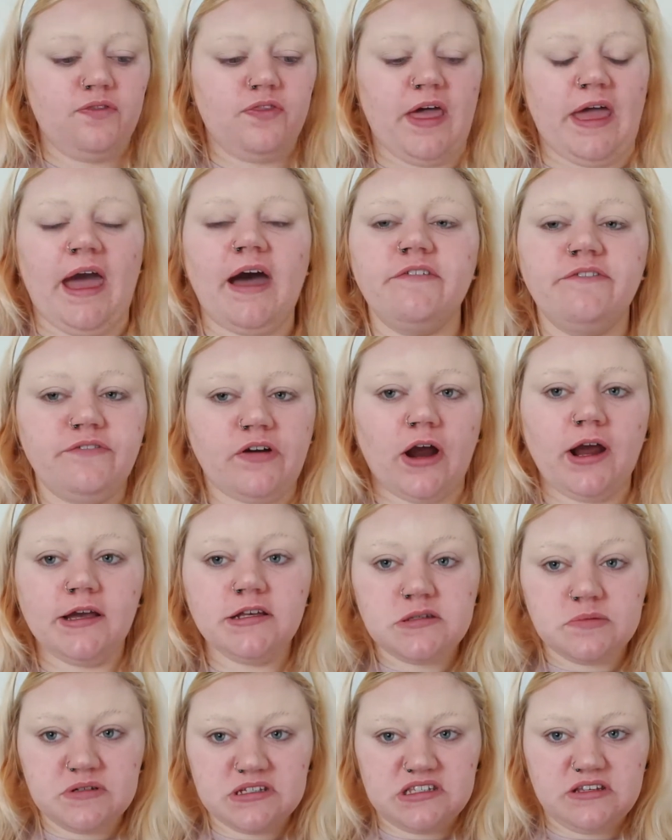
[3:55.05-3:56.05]
They have
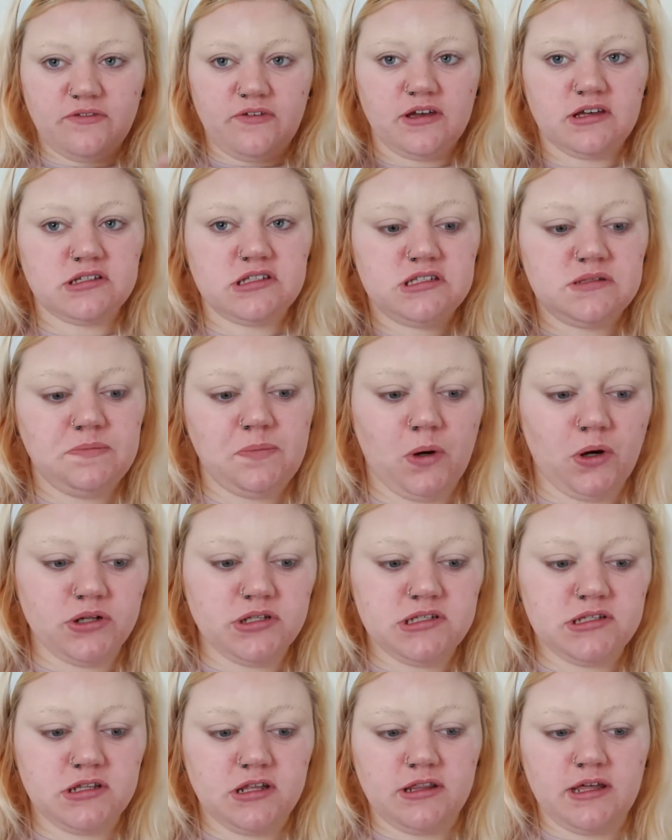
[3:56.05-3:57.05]
very specific
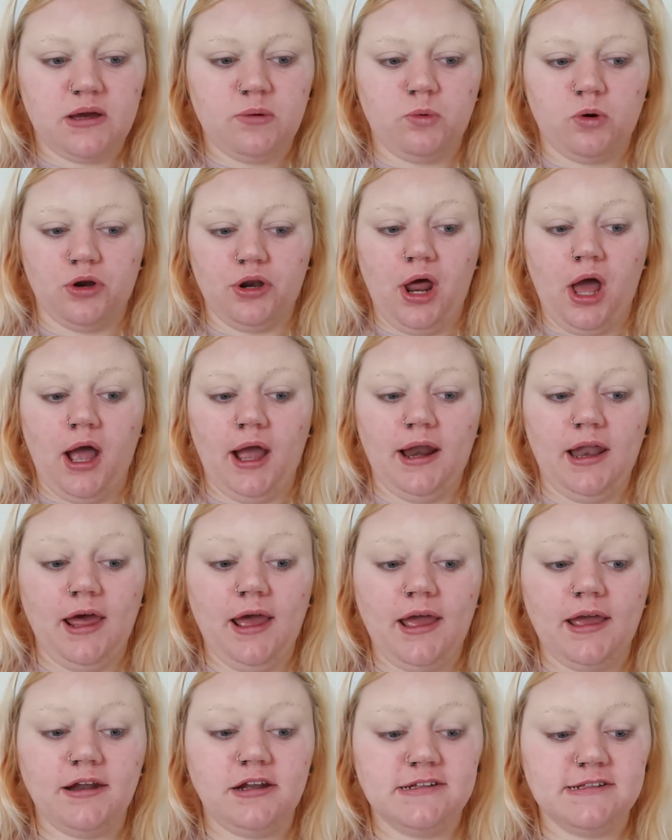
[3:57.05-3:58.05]
spots that they want
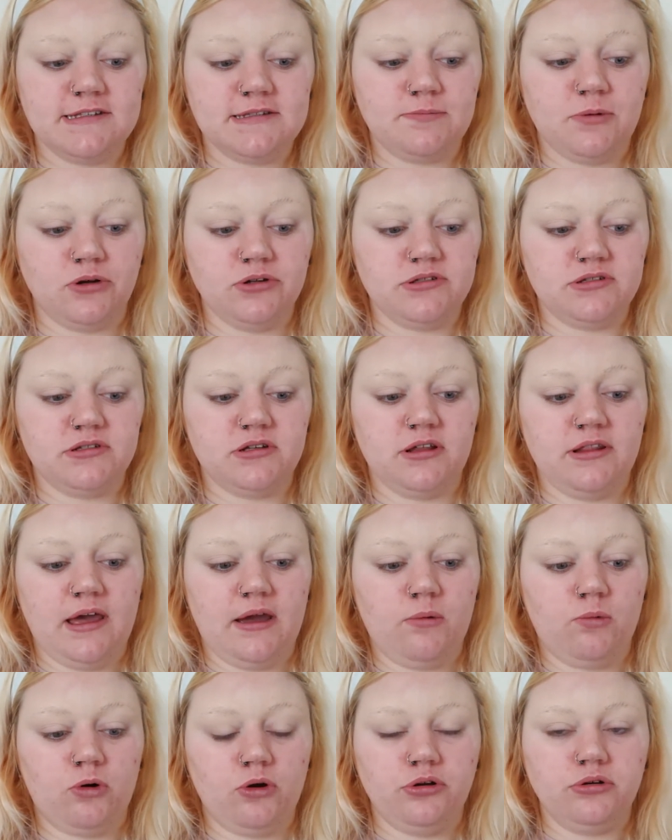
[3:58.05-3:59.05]
highlighted and spots that
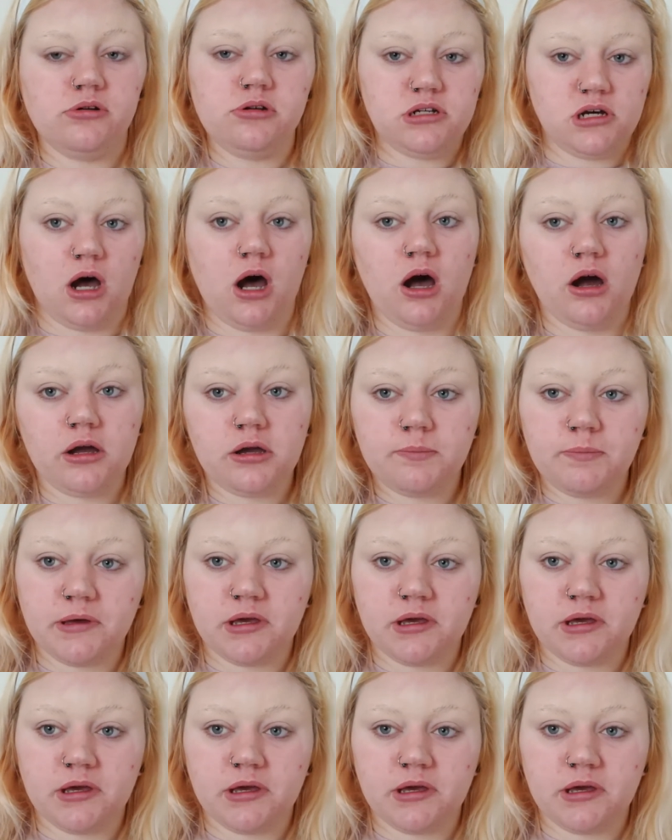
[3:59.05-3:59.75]
they want dark